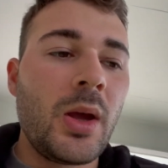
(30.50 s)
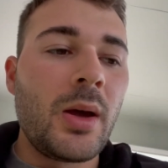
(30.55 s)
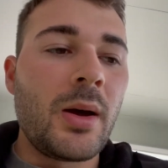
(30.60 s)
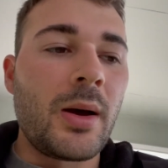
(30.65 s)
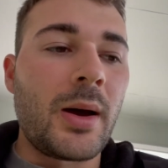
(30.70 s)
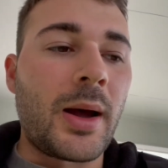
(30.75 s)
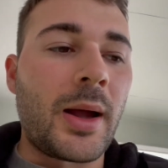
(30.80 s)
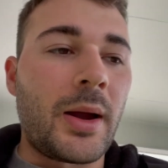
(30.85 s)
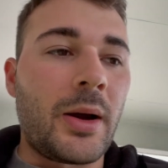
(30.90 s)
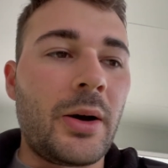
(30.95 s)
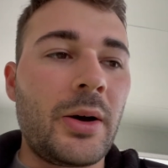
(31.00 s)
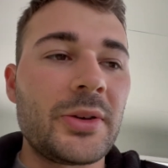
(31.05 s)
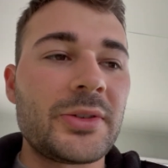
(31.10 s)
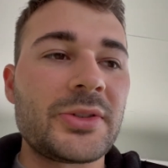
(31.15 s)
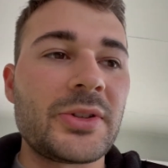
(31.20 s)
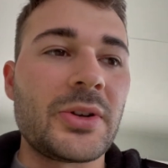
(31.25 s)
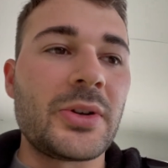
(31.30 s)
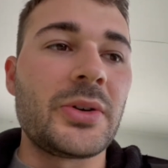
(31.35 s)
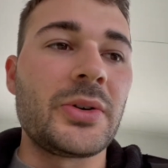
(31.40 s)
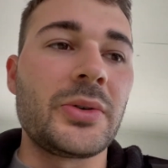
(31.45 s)
I
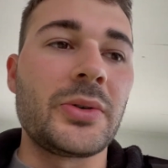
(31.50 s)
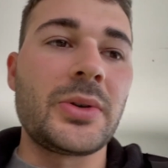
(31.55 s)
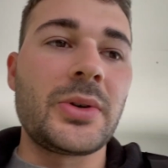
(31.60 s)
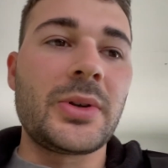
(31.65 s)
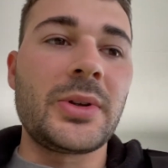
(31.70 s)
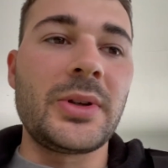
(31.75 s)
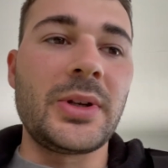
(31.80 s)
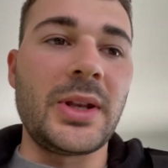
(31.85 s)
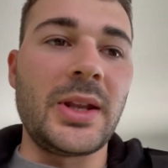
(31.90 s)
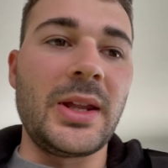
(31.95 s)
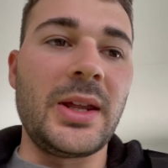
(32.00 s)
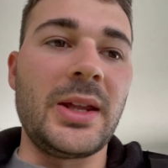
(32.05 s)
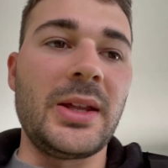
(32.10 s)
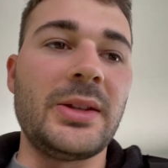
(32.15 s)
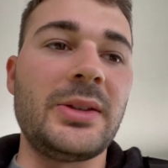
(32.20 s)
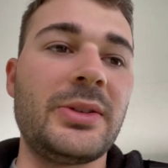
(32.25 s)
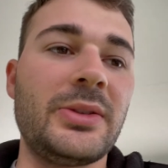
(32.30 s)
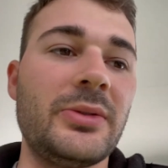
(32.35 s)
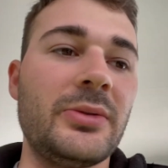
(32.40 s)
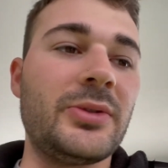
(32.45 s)
also need
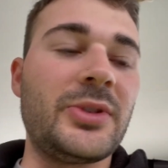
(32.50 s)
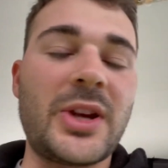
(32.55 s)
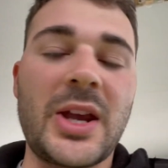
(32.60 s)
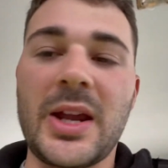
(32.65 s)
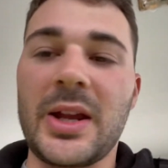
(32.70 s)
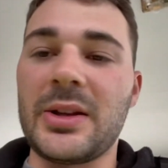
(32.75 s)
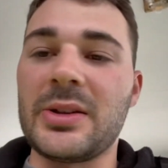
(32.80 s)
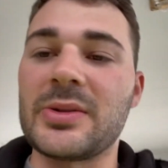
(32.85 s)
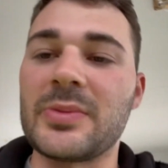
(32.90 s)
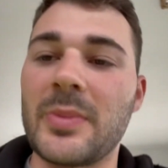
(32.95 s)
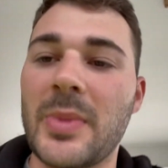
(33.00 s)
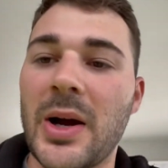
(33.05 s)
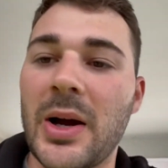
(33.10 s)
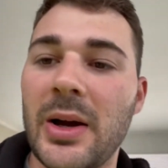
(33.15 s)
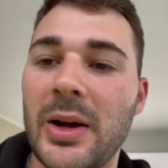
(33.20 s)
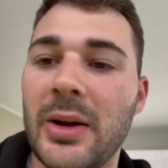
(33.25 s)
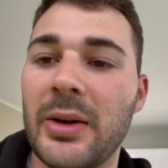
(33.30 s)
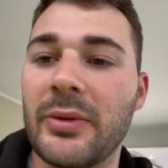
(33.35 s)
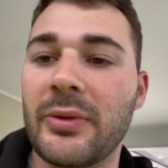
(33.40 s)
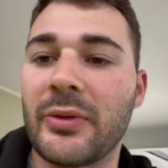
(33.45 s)
to change
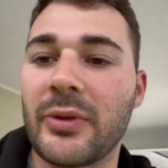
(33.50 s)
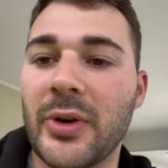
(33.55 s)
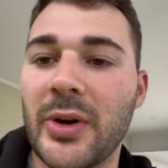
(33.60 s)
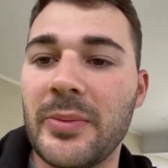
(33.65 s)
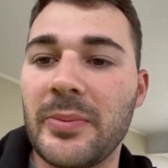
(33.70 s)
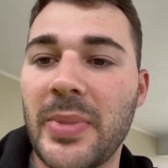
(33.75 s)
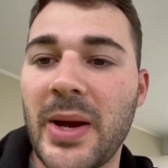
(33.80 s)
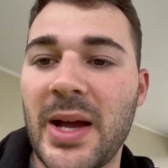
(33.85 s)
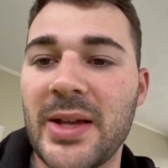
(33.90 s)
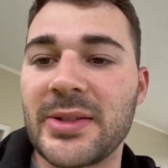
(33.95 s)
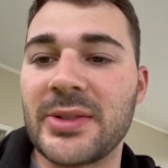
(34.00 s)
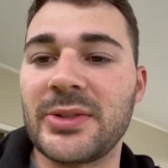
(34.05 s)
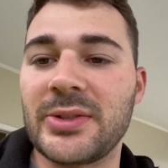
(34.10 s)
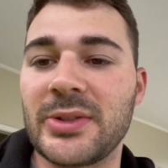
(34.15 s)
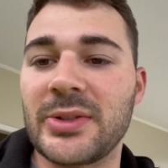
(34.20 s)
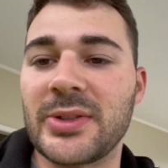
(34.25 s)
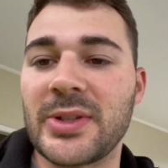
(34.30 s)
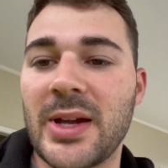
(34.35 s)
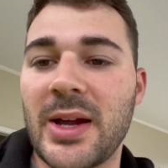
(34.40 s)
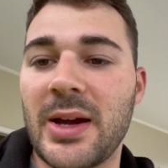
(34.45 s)
my front passenger
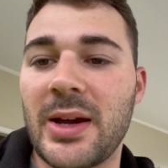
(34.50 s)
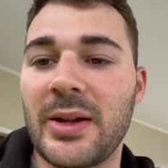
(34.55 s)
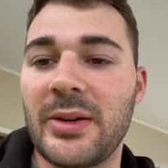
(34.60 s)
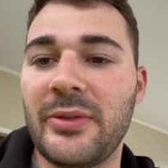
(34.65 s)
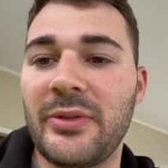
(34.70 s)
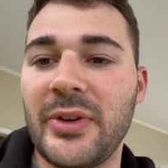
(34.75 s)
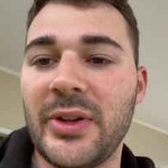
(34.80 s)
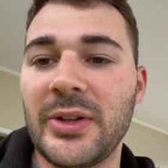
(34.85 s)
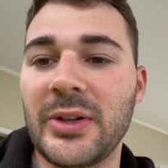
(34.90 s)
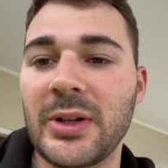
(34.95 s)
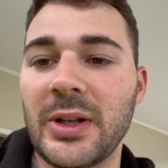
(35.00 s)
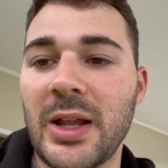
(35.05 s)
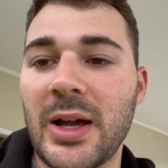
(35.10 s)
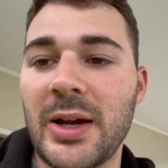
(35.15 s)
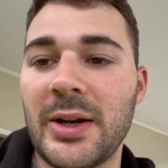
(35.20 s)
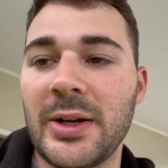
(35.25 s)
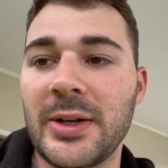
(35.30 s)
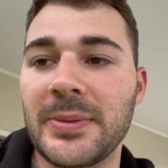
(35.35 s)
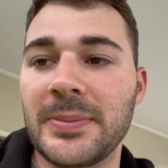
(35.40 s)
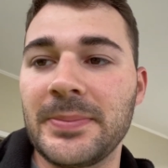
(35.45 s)
side fender
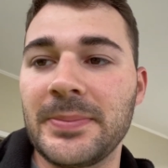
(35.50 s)
liner.